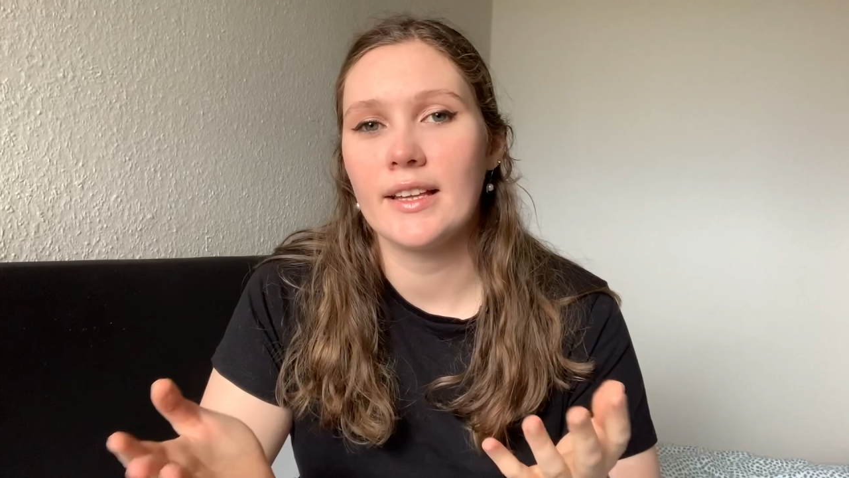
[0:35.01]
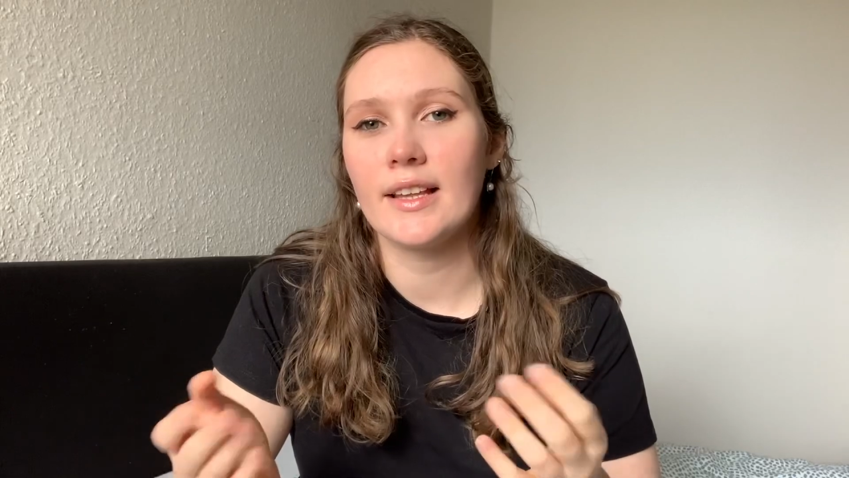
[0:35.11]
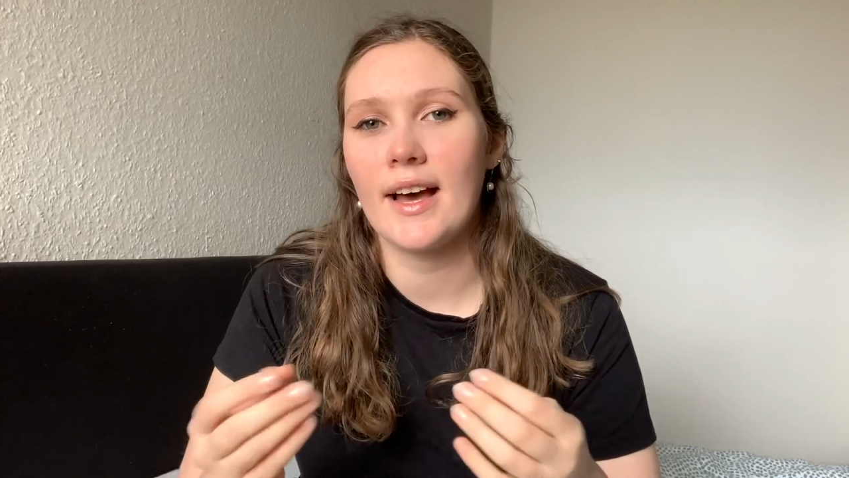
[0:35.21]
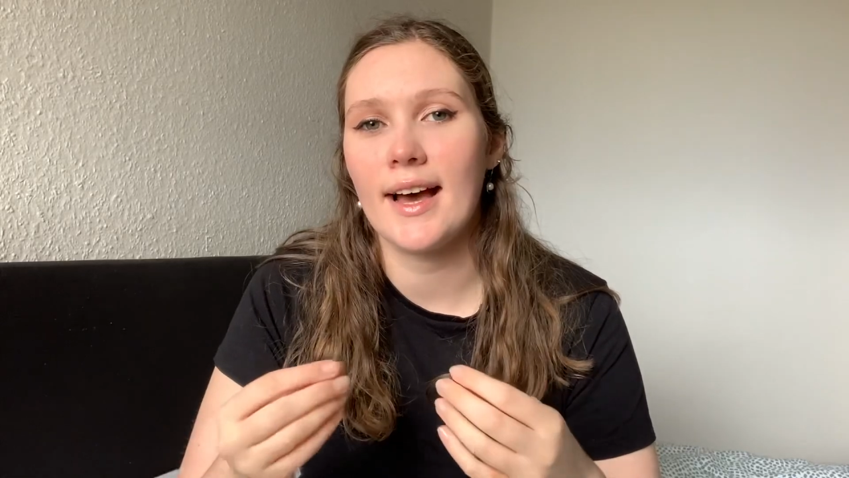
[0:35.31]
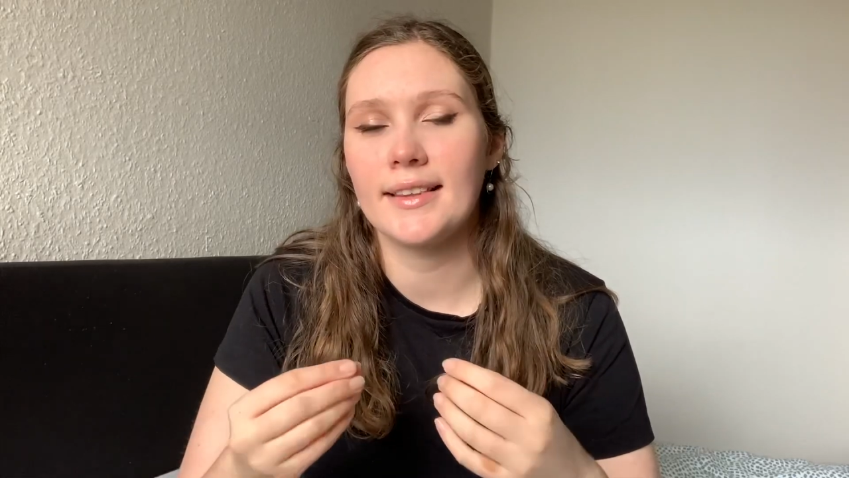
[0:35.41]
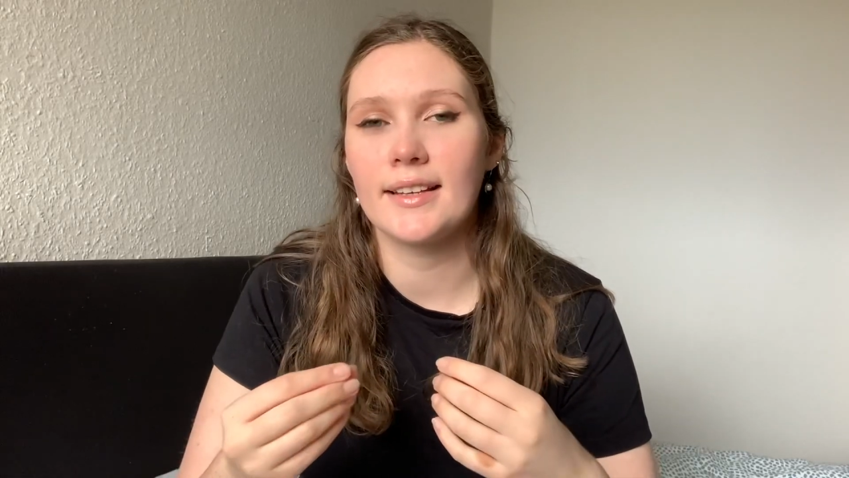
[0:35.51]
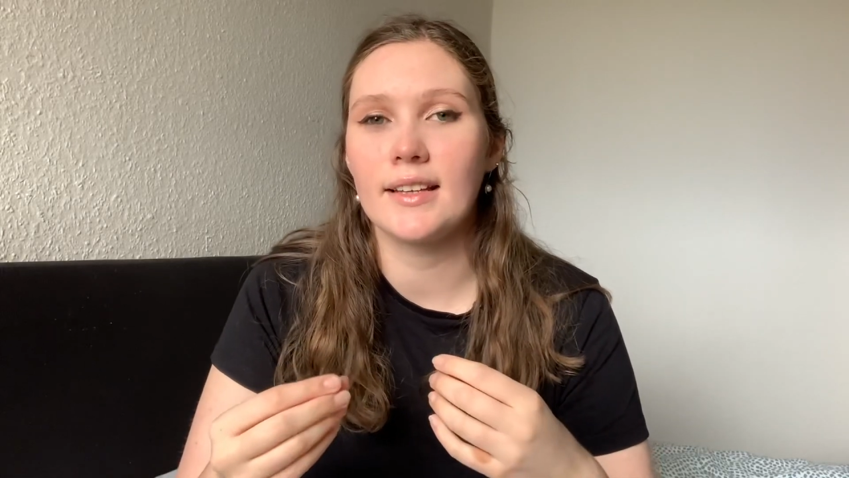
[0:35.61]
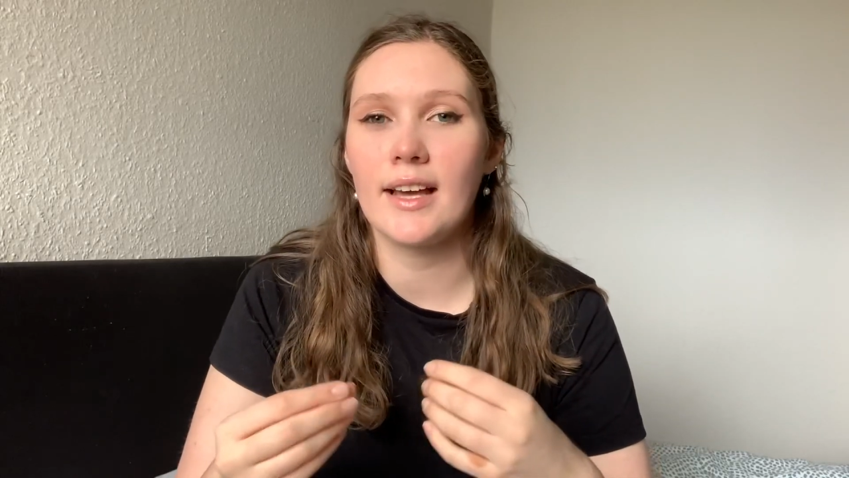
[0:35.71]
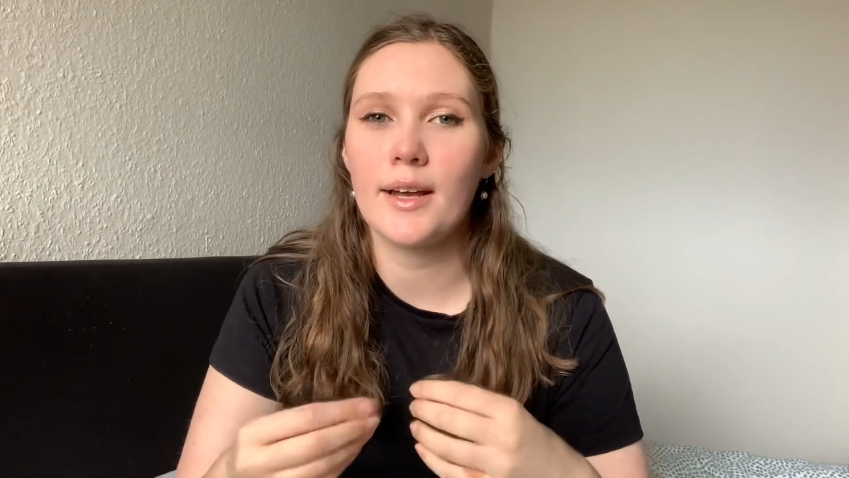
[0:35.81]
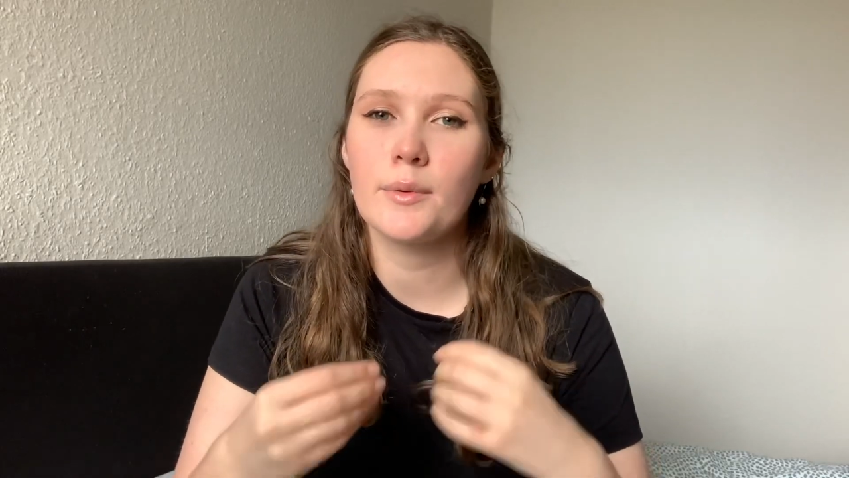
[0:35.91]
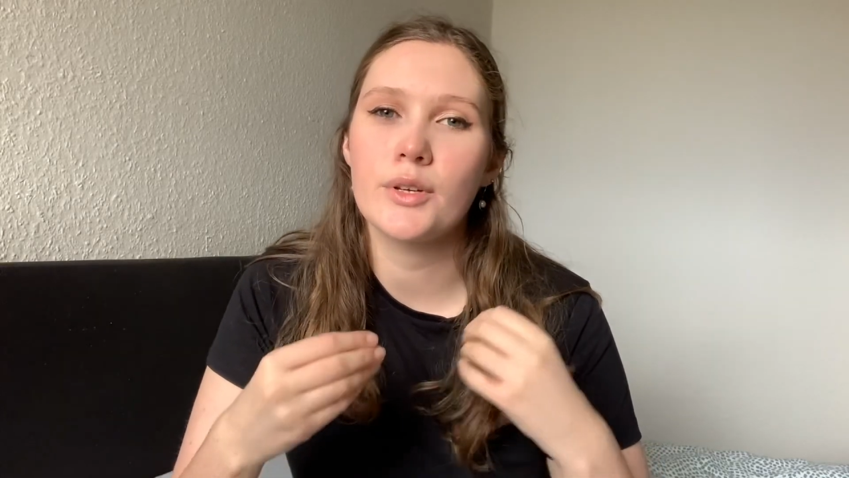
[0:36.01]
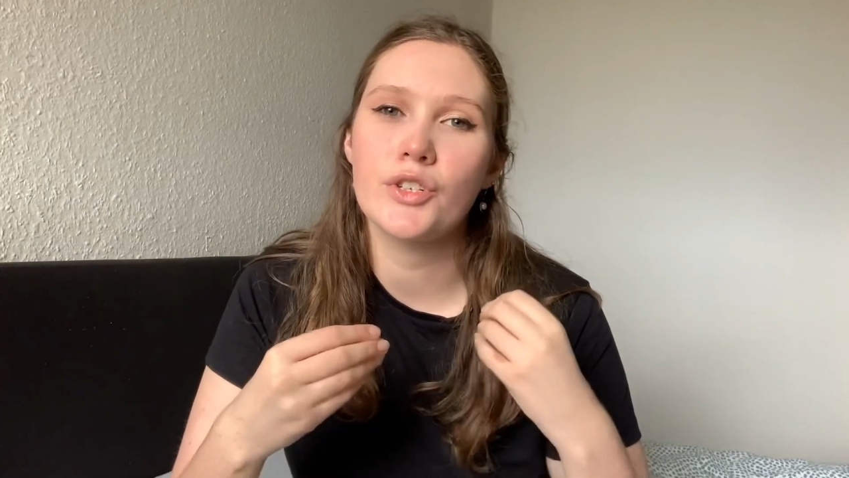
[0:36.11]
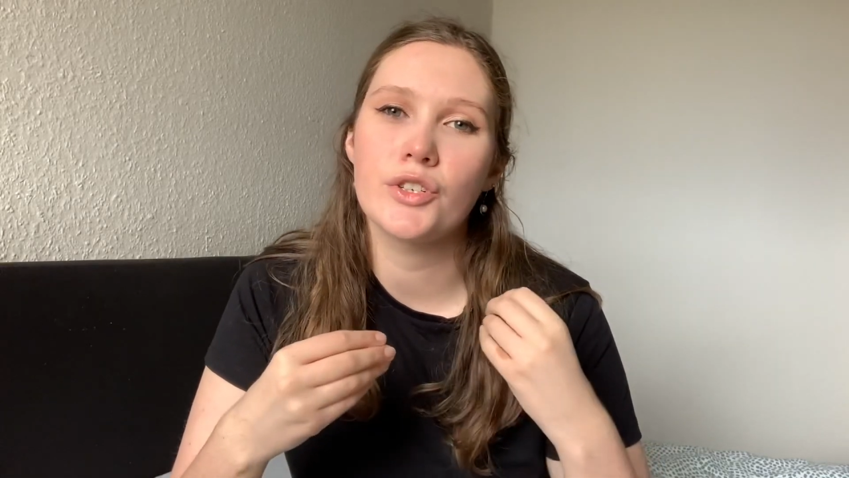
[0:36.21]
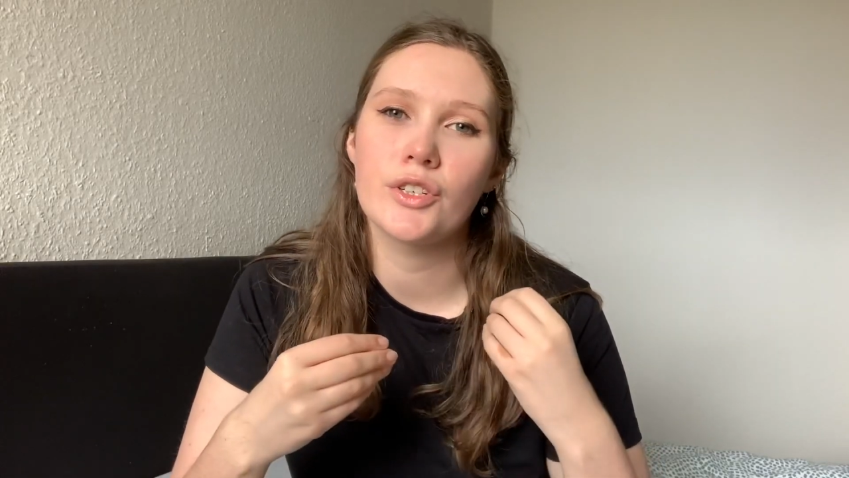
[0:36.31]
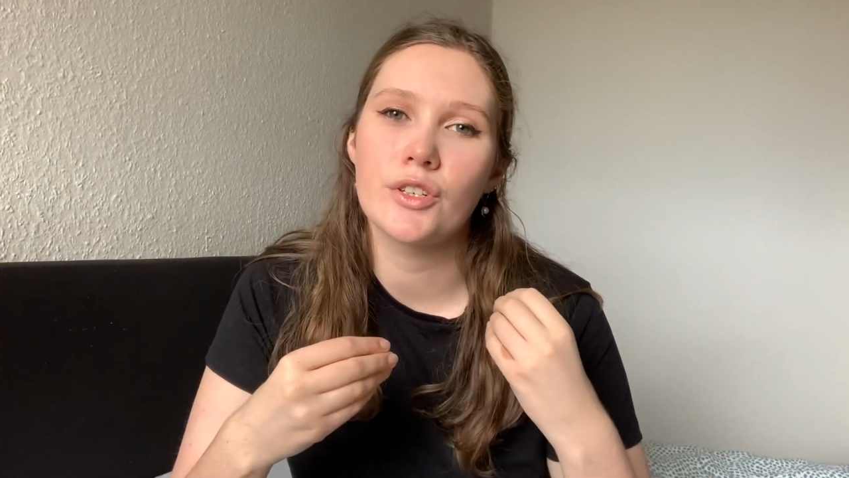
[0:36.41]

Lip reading: that language